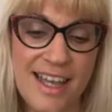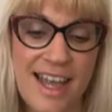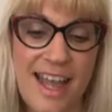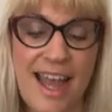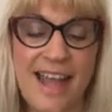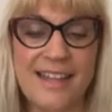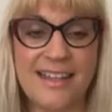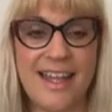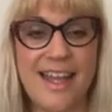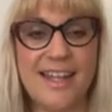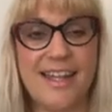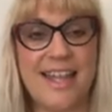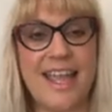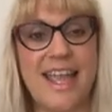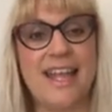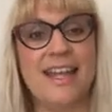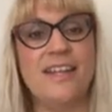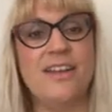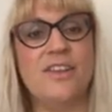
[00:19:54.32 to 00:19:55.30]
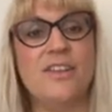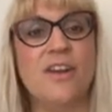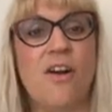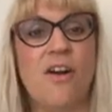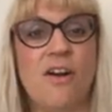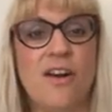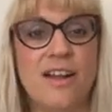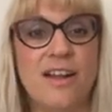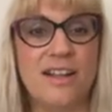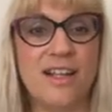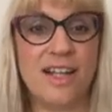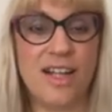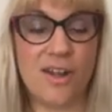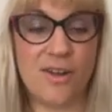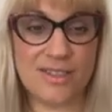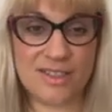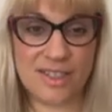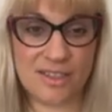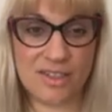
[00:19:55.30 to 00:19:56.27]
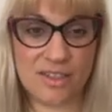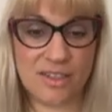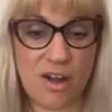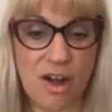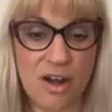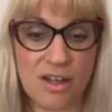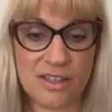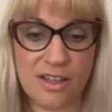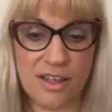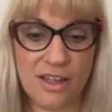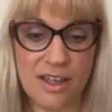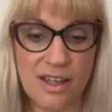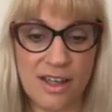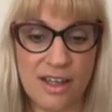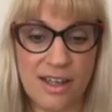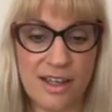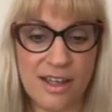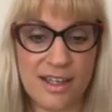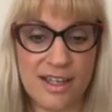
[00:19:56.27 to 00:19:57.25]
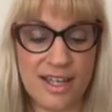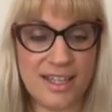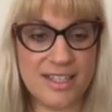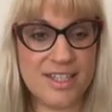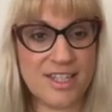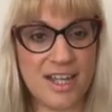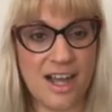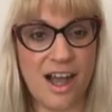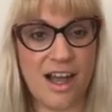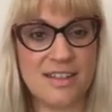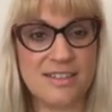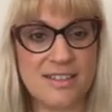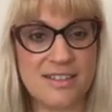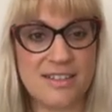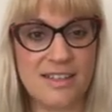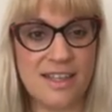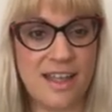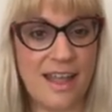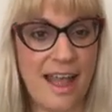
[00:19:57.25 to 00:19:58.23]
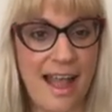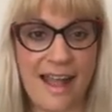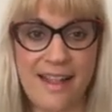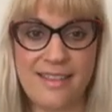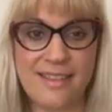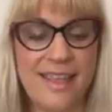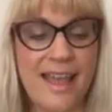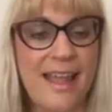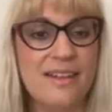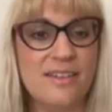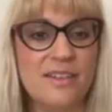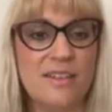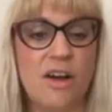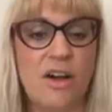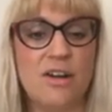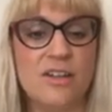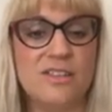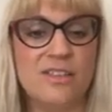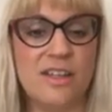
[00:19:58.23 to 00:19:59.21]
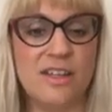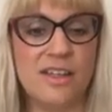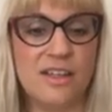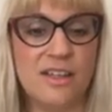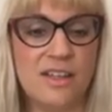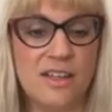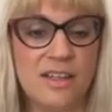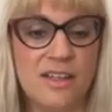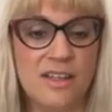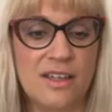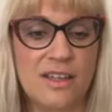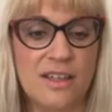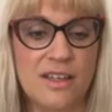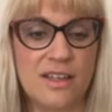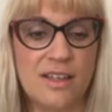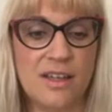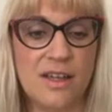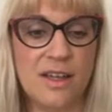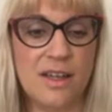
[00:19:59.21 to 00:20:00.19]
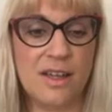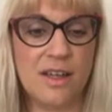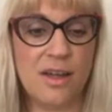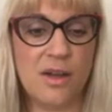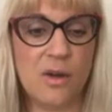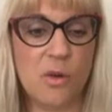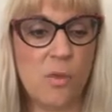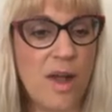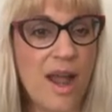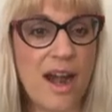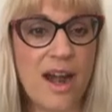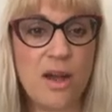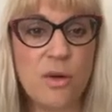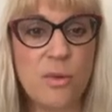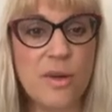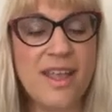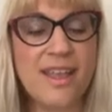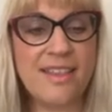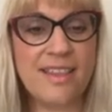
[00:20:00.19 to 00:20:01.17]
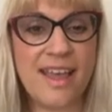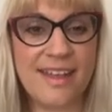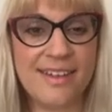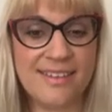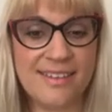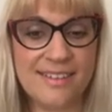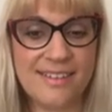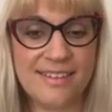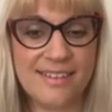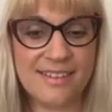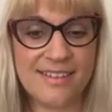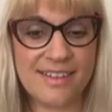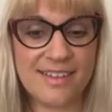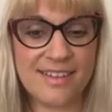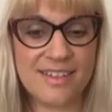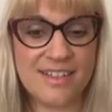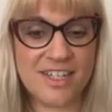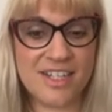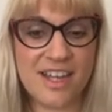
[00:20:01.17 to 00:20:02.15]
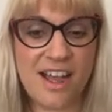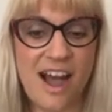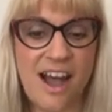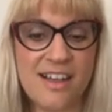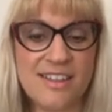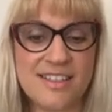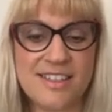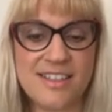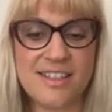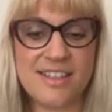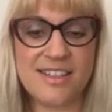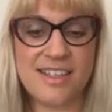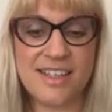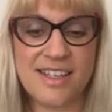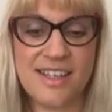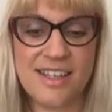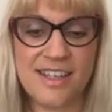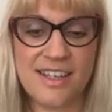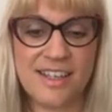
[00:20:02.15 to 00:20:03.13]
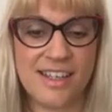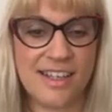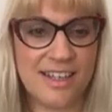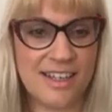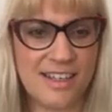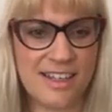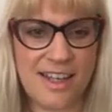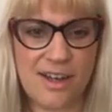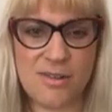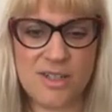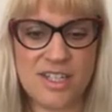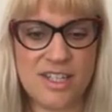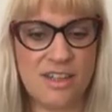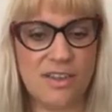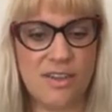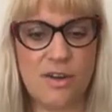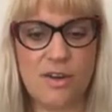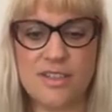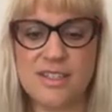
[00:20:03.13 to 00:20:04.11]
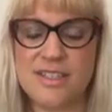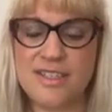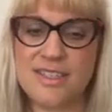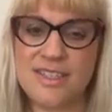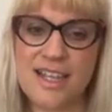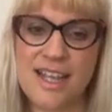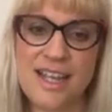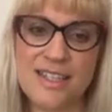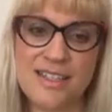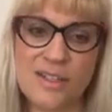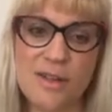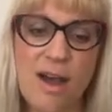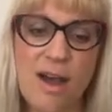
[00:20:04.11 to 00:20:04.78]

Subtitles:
And then Eleanor looked at the doctor and she asked, "And then, doctor? Where are we then?" she asked. Now she thought silly to